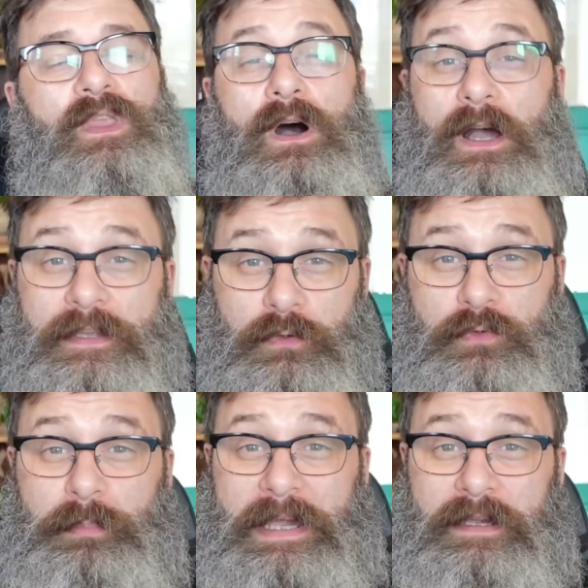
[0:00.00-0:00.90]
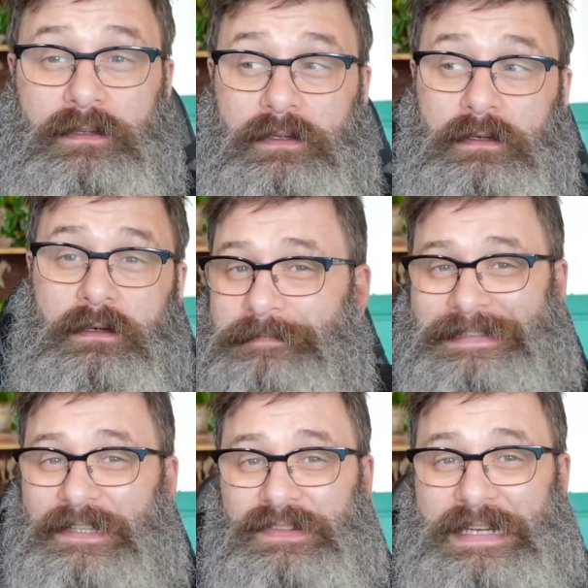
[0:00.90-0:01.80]
I use Pangolin. It
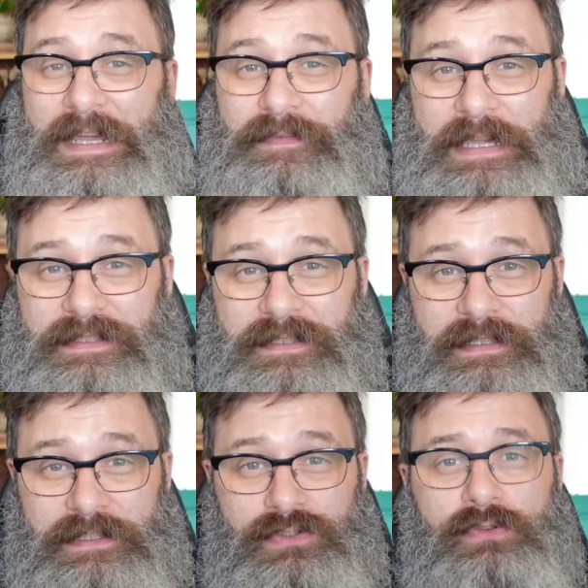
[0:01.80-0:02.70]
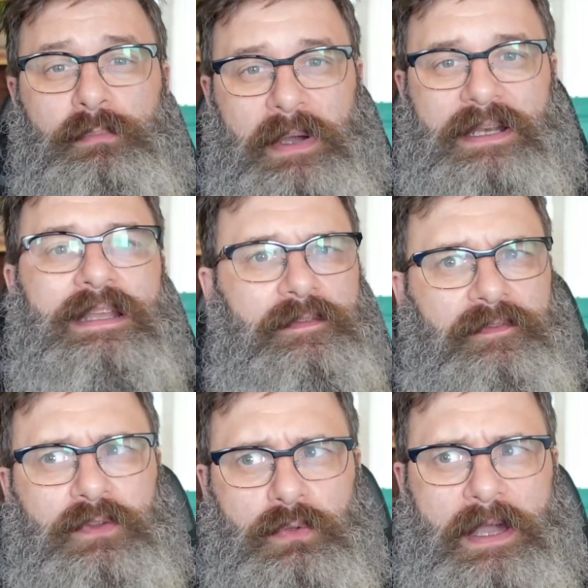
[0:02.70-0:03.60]
doesn't have that issue, but
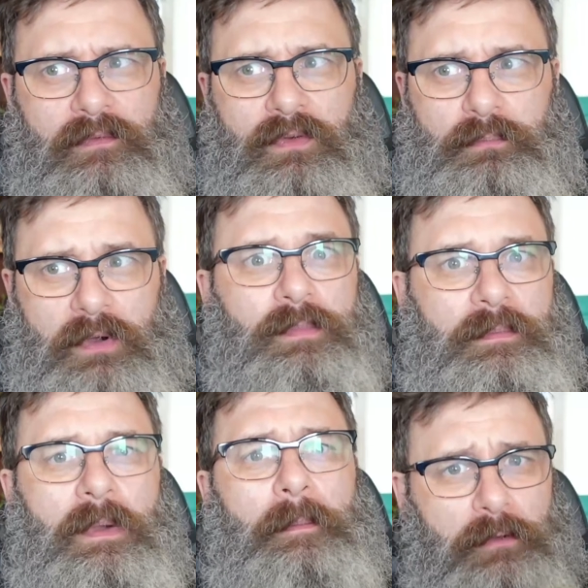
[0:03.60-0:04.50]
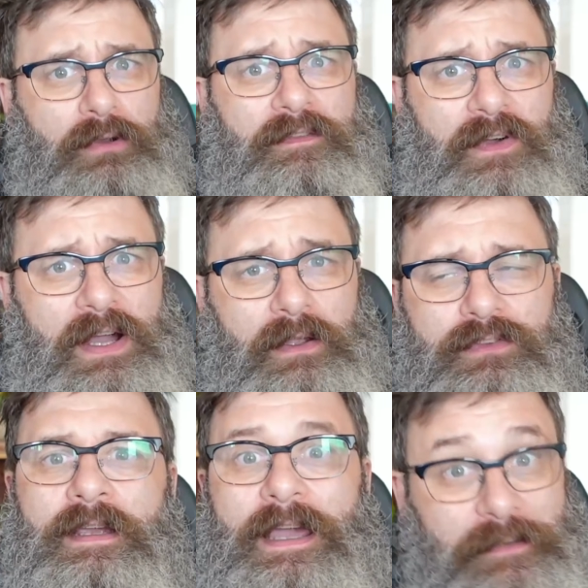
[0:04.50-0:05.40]
if you have a problem uploading
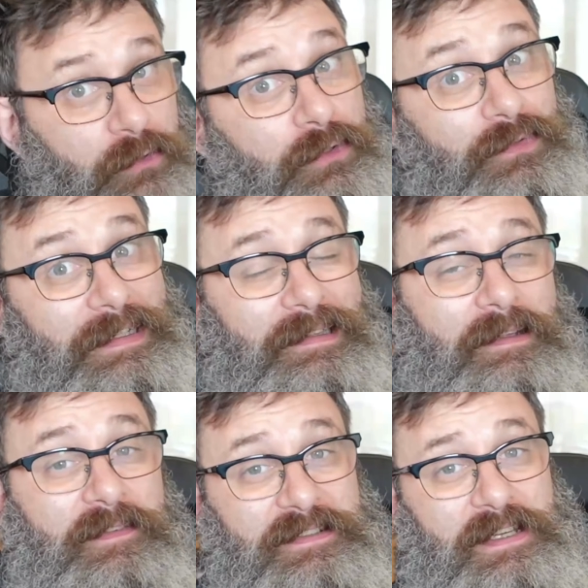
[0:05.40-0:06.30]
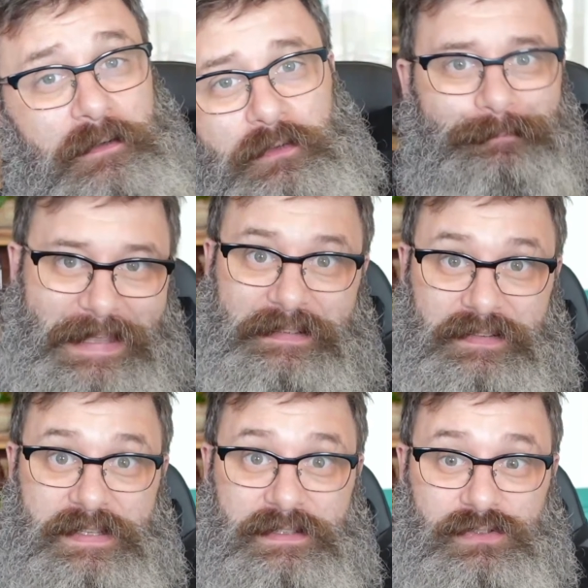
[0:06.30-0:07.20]
files and you're using Cloudflare tunnels, that's
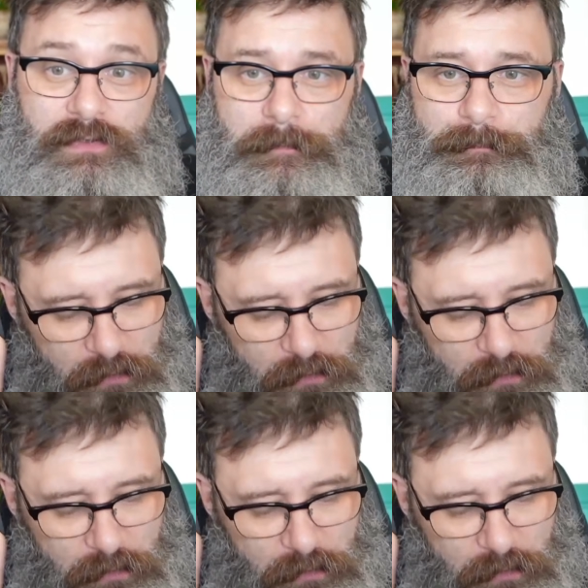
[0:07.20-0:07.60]
the issue.